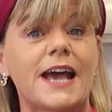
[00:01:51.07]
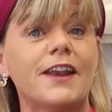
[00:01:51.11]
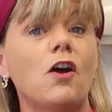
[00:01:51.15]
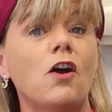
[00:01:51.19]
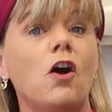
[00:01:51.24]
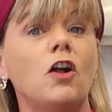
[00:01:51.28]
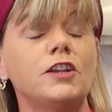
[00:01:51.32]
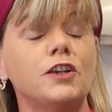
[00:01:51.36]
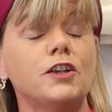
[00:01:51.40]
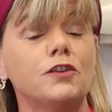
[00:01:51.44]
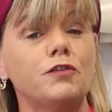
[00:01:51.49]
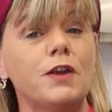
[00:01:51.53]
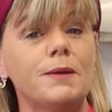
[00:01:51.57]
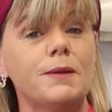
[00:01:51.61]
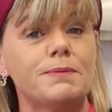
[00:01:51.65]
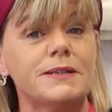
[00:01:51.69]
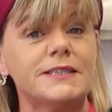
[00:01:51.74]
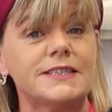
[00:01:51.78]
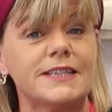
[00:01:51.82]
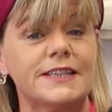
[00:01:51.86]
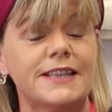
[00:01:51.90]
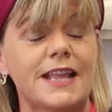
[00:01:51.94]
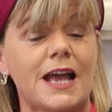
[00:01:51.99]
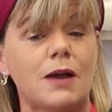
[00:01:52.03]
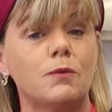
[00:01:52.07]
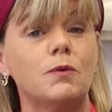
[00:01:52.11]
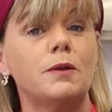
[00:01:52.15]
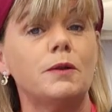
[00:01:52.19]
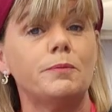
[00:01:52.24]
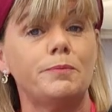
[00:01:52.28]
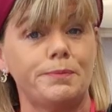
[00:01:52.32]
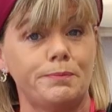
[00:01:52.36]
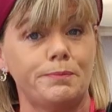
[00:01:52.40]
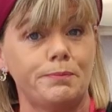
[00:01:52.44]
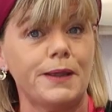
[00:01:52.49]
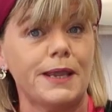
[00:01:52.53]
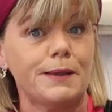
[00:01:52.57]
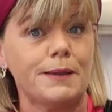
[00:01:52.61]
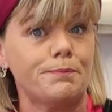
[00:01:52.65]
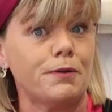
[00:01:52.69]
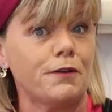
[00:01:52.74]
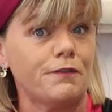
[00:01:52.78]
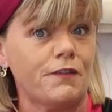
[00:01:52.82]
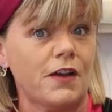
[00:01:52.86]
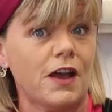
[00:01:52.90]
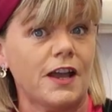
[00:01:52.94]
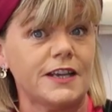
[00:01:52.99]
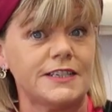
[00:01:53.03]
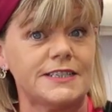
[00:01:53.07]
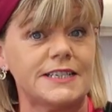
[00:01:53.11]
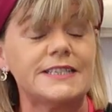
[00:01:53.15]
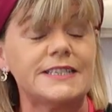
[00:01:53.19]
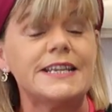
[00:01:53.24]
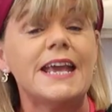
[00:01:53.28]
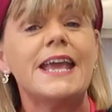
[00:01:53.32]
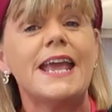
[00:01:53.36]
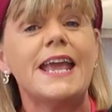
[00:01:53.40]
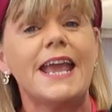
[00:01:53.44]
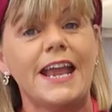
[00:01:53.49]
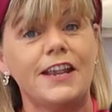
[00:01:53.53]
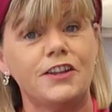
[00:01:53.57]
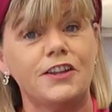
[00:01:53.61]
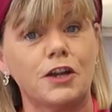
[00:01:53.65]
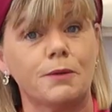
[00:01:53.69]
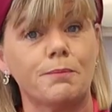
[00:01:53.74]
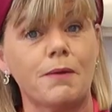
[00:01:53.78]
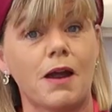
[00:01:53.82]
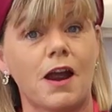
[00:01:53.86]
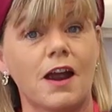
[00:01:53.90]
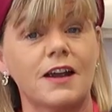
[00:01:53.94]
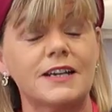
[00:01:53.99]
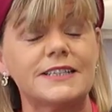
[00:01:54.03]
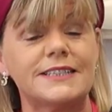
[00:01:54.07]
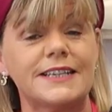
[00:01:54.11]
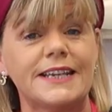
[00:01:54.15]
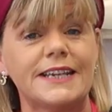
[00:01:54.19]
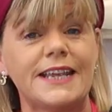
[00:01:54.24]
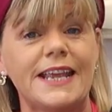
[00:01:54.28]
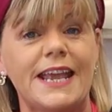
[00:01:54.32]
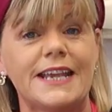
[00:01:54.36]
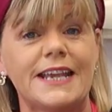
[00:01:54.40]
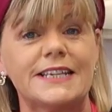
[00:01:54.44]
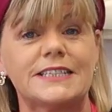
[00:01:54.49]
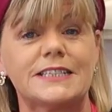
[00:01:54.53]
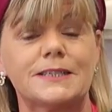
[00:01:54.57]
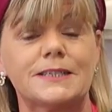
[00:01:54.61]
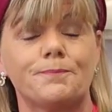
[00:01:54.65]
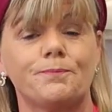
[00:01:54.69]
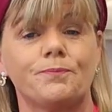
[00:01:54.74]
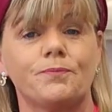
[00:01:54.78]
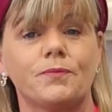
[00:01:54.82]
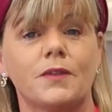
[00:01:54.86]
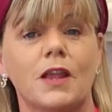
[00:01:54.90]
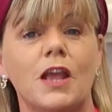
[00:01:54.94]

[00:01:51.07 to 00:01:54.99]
and all your ribbons and that will be provided in your marketing kit.